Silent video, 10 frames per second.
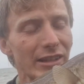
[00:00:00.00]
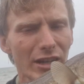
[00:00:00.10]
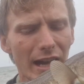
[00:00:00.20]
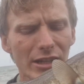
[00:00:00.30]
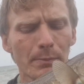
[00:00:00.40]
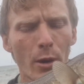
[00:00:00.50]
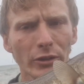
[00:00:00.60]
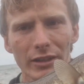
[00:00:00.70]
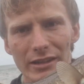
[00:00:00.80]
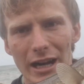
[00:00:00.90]
eyes are
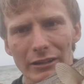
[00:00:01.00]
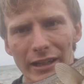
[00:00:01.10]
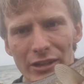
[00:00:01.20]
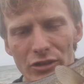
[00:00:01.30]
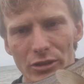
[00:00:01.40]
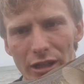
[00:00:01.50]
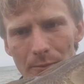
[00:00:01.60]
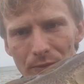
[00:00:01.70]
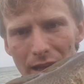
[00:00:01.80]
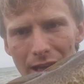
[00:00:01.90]
pointing down there, so I
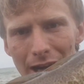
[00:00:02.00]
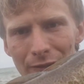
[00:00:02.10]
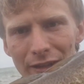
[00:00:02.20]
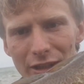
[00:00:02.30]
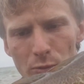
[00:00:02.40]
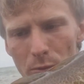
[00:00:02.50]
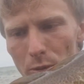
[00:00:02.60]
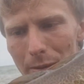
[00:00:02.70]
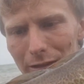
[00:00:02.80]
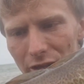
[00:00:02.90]
think this one
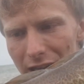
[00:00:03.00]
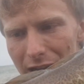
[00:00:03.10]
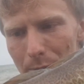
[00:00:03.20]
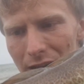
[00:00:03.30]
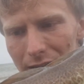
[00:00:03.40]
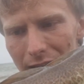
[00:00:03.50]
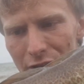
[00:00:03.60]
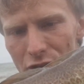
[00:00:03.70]
will be able to get back like,